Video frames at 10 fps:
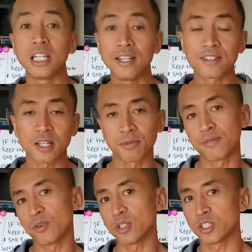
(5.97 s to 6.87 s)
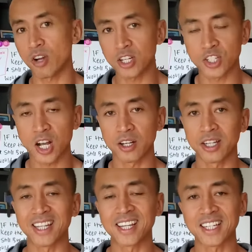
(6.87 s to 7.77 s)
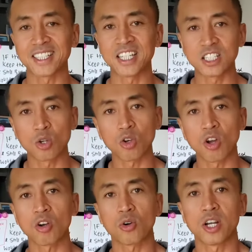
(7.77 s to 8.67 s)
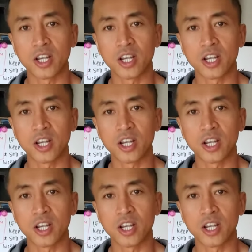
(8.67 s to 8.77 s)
leave something for his grandchild in case he's no longer